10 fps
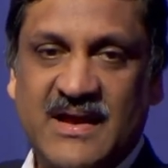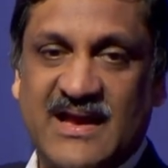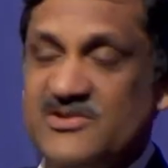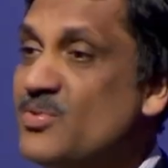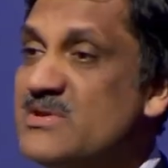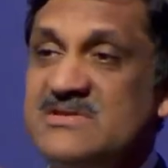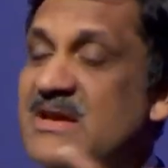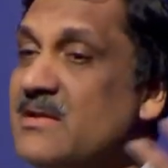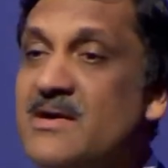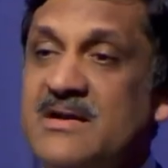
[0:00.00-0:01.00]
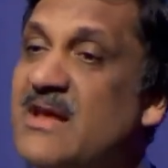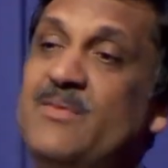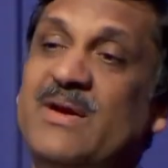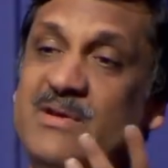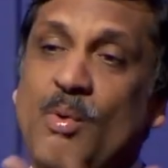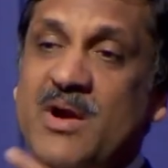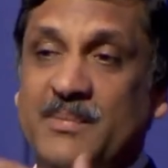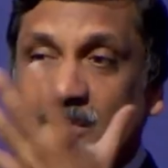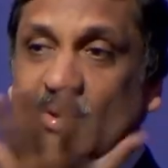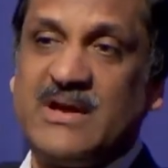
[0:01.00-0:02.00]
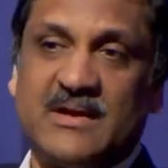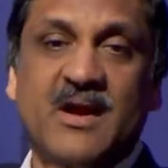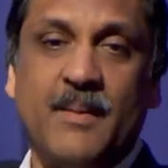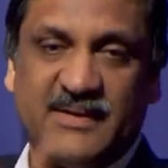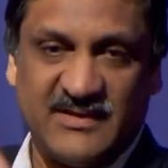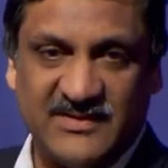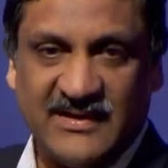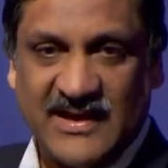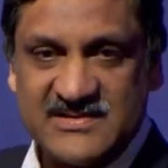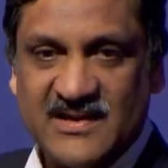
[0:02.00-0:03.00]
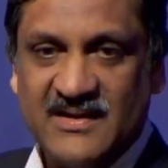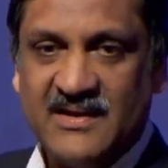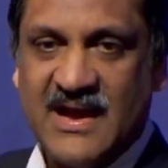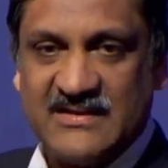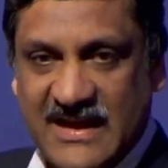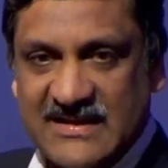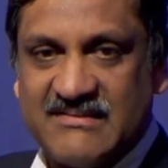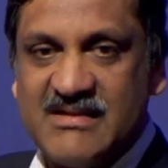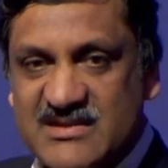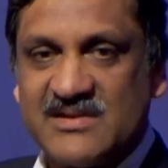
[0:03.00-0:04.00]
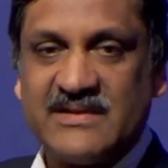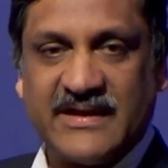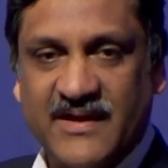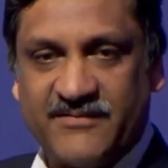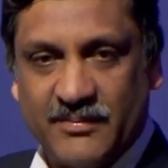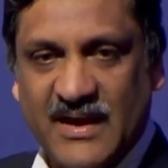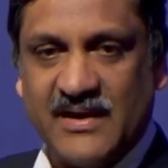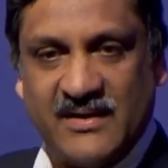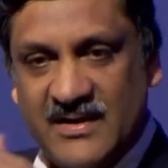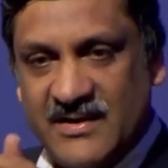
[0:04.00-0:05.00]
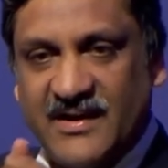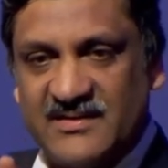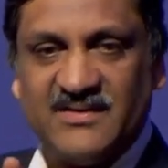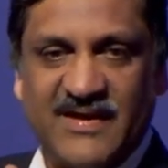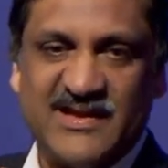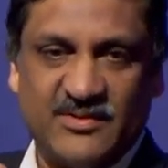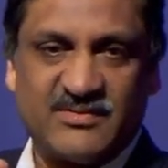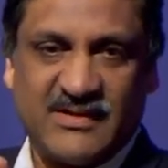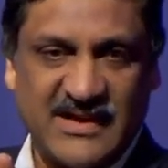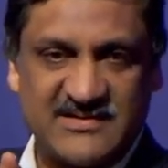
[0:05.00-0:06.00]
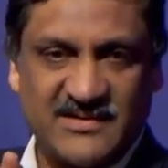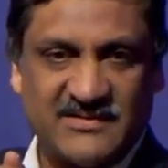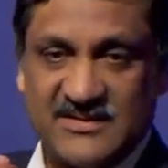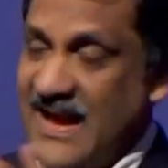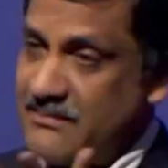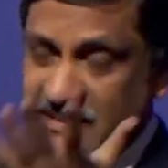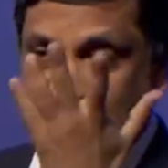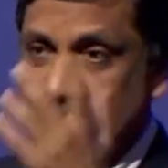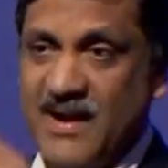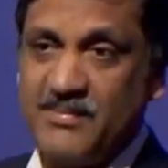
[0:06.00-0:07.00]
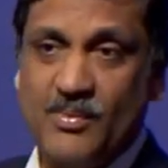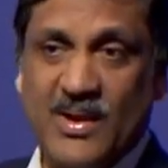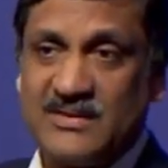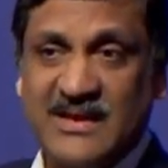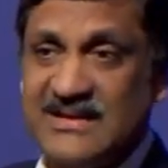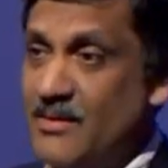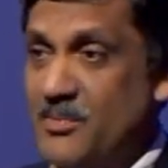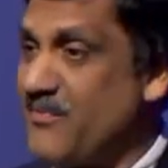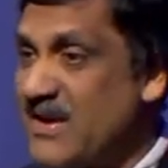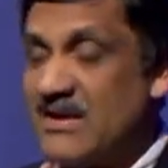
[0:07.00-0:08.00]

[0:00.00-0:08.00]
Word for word: And students can learn anywhere they want, but go take a competency test. And the credential they get from there is the valued credential. So that might be one thing that would be very